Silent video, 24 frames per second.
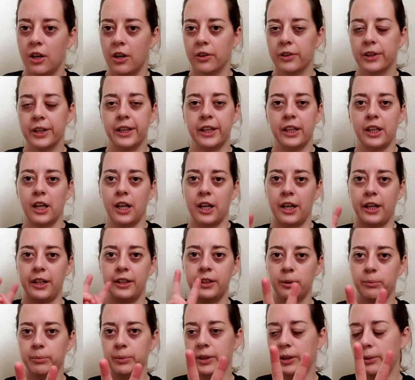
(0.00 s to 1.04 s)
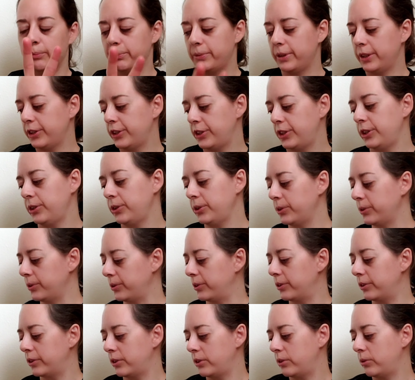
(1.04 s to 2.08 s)
Okay, item number
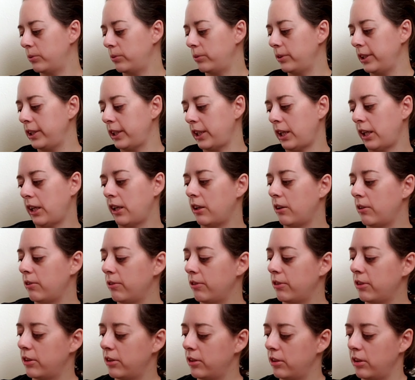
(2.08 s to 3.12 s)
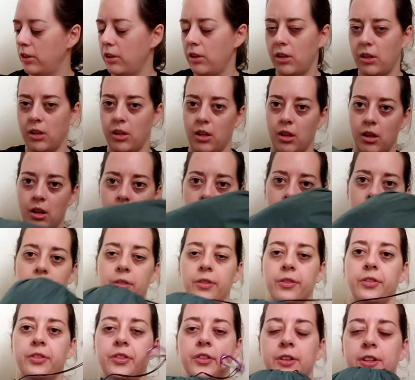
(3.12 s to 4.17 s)
2, we have
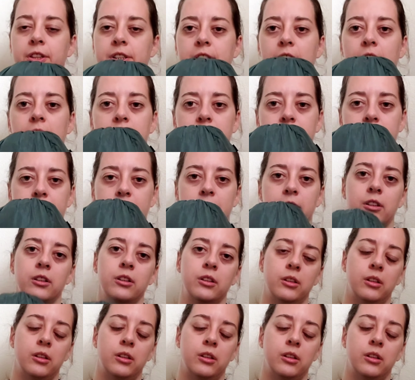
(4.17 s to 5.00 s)
the tent.